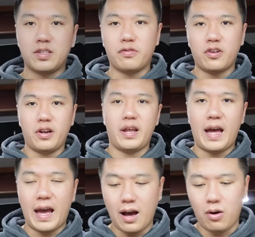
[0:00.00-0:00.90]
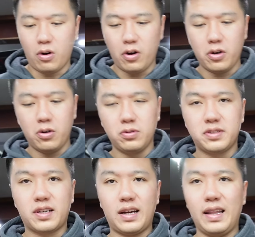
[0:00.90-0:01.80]
so we've got our
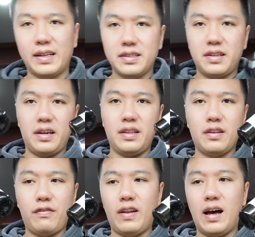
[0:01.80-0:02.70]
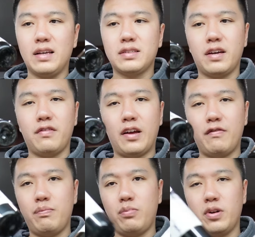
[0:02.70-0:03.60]
oils collected in the flask and
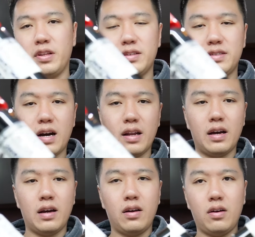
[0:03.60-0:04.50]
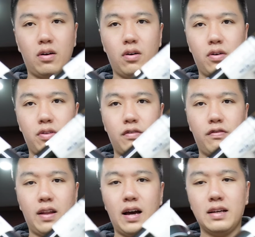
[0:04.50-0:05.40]
I've put in the data on the
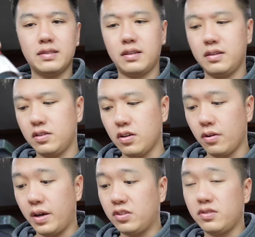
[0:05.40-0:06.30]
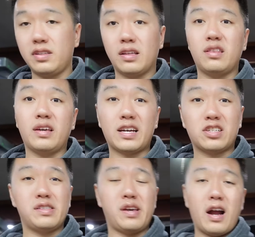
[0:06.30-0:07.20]
flask. So interesting thing,
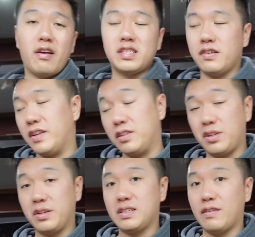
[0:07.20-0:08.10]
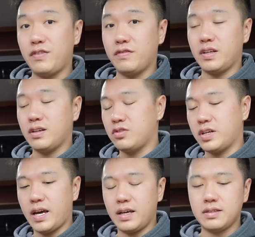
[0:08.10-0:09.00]
actually the RX7 has only done
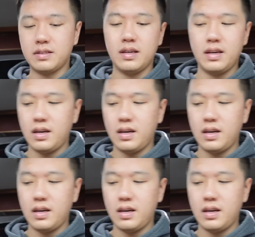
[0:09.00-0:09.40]
1500 Ks